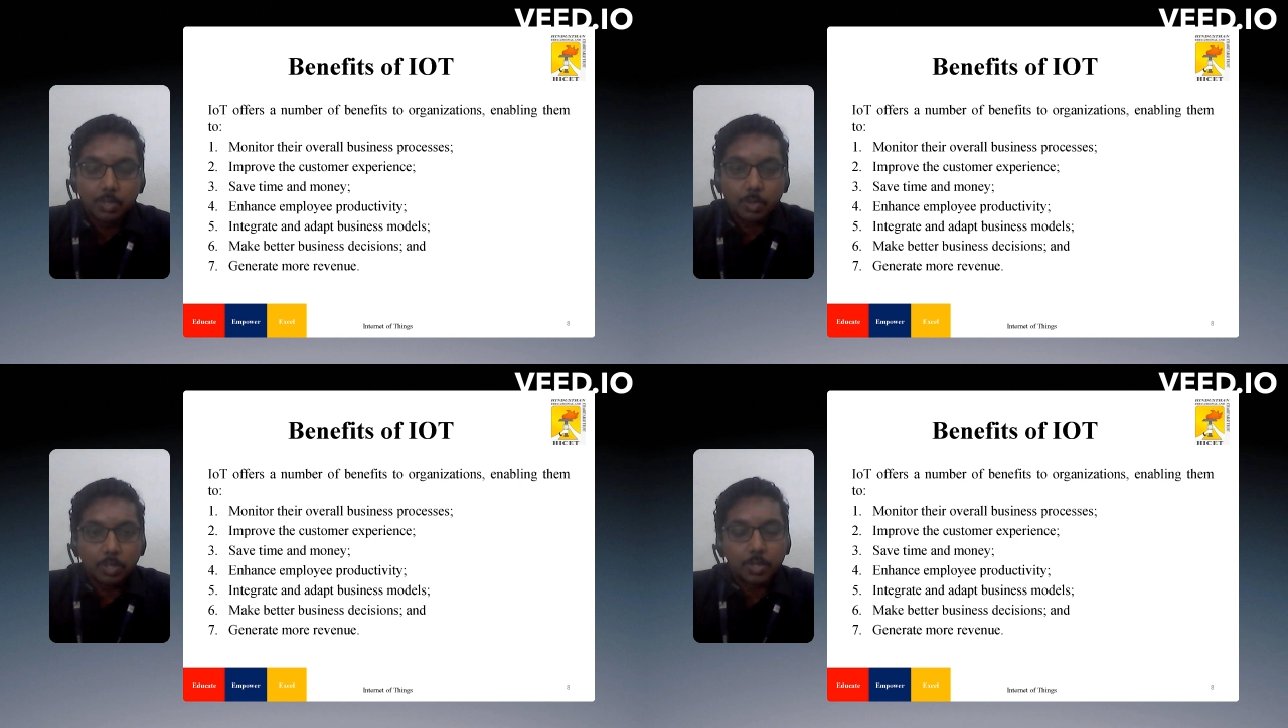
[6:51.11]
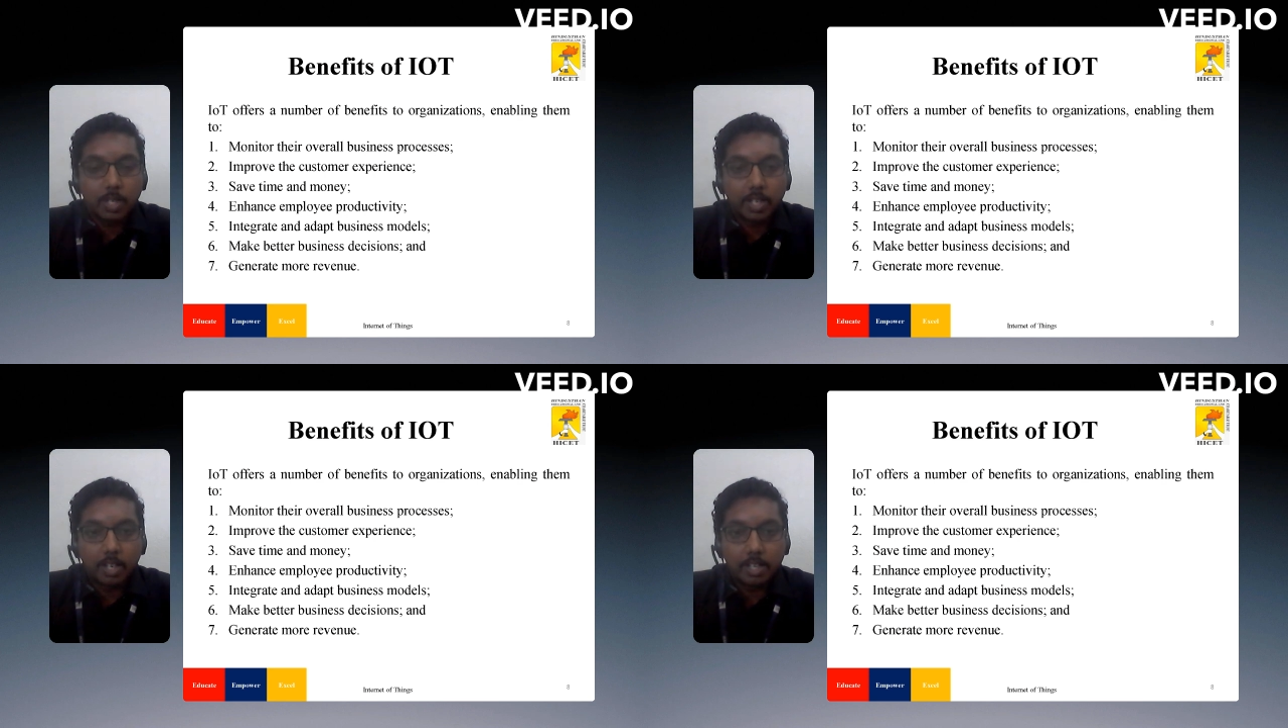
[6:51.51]
So that's
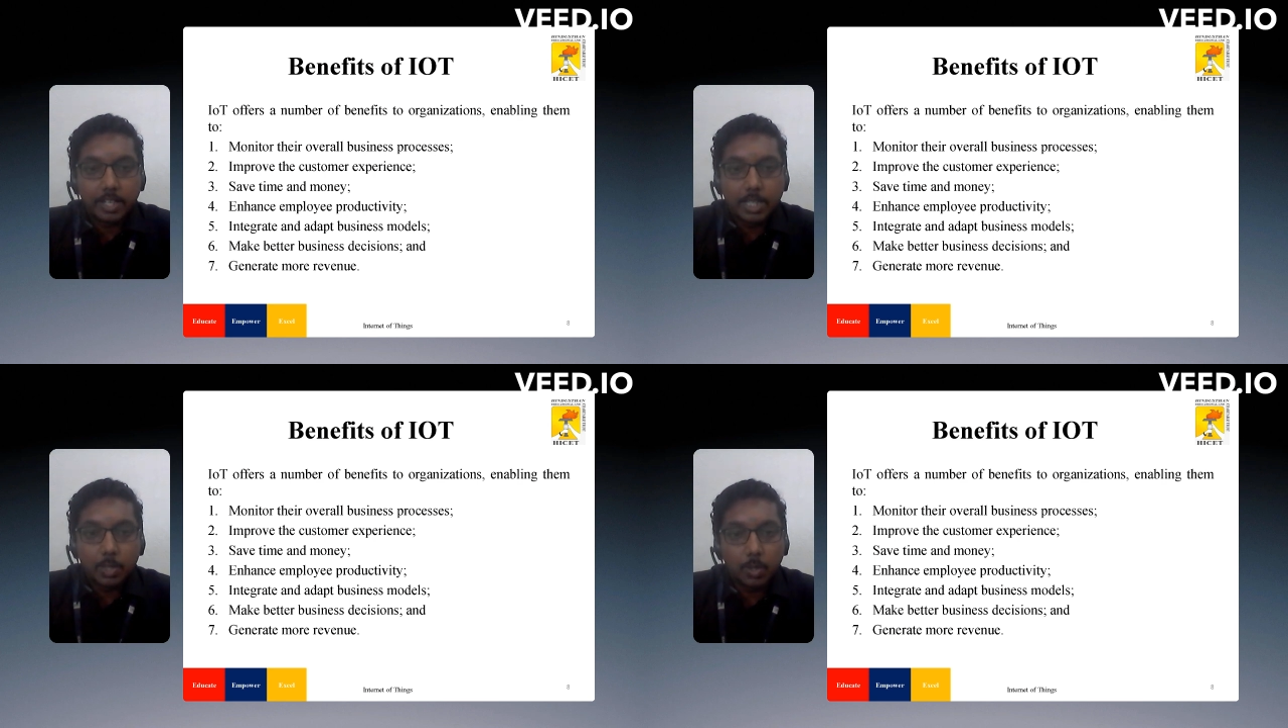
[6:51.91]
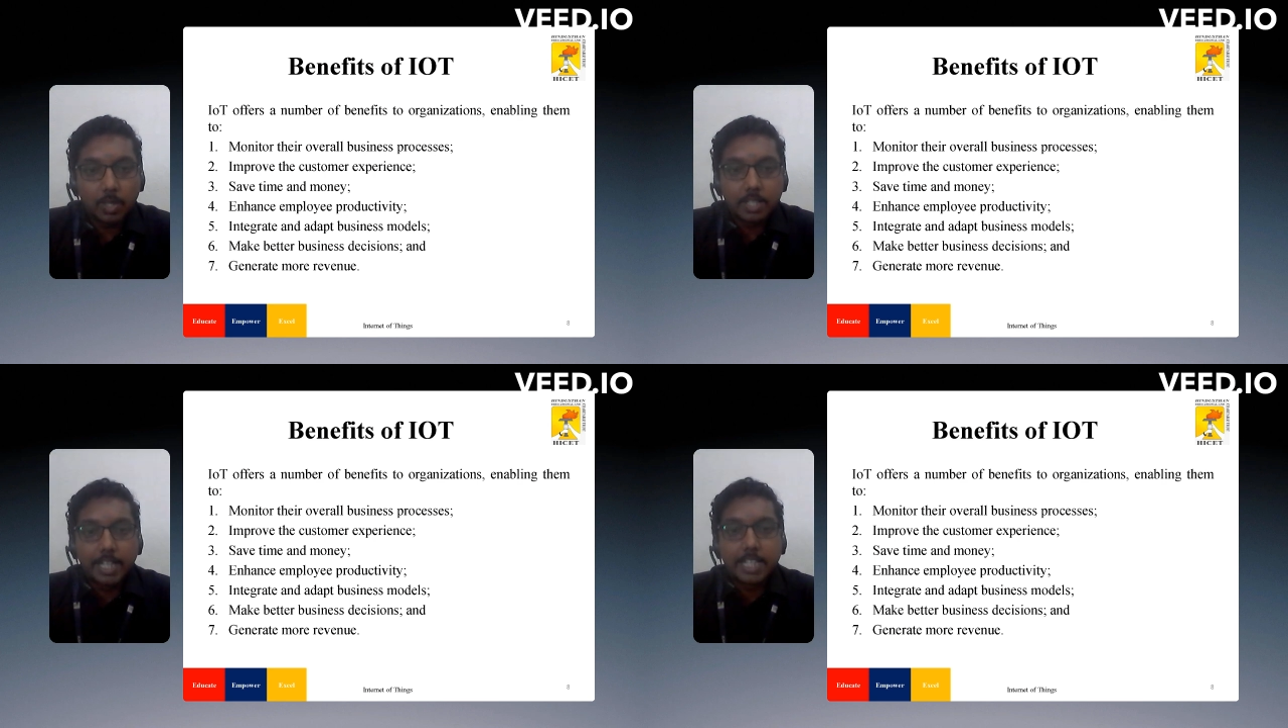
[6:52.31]
what I already
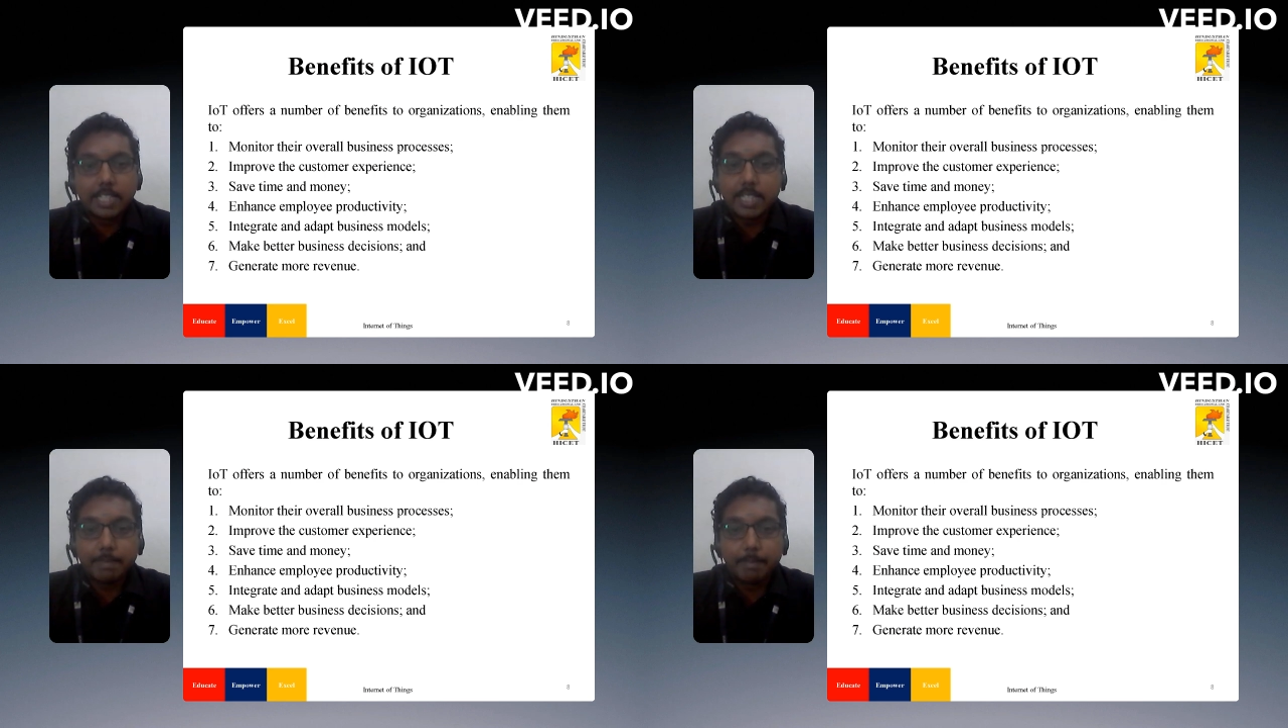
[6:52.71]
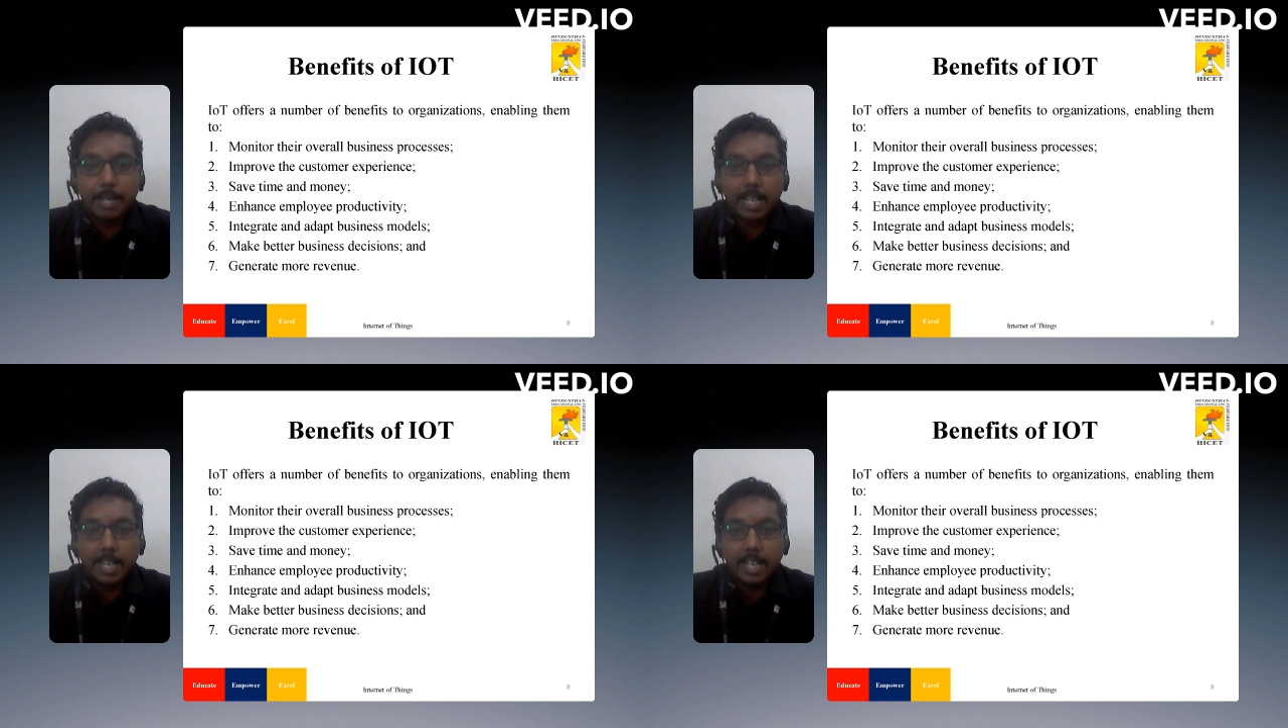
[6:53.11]
told. The decision
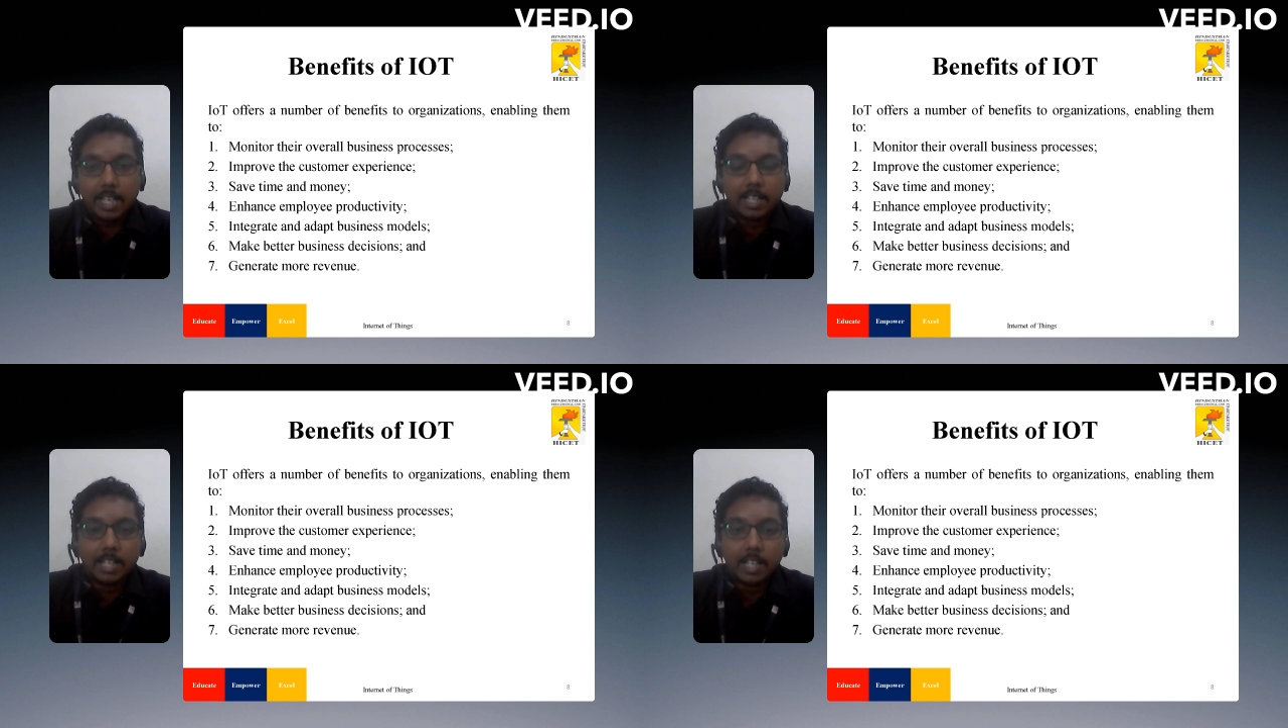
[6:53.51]
making